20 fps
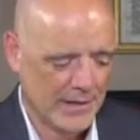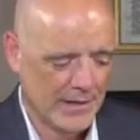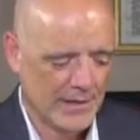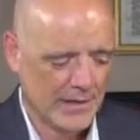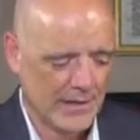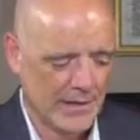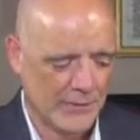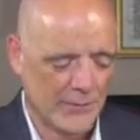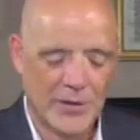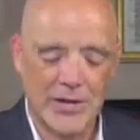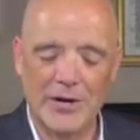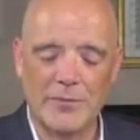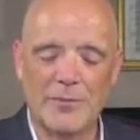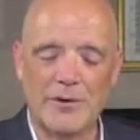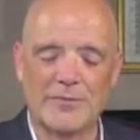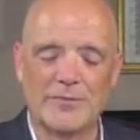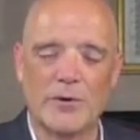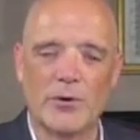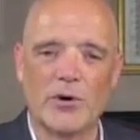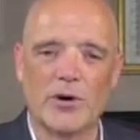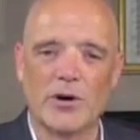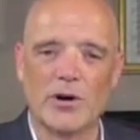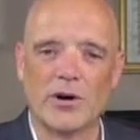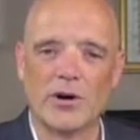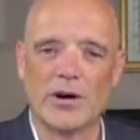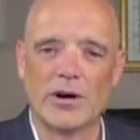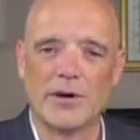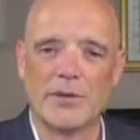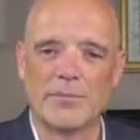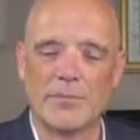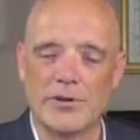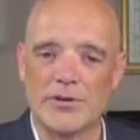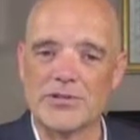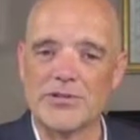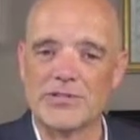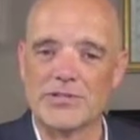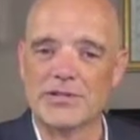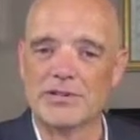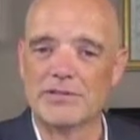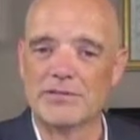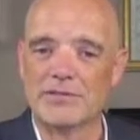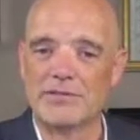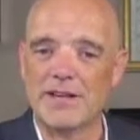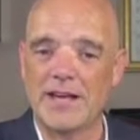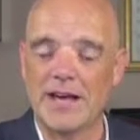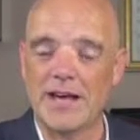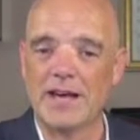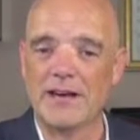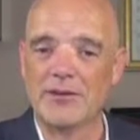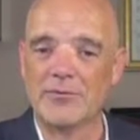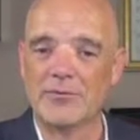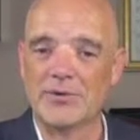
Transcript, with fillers: uh, well, before a person can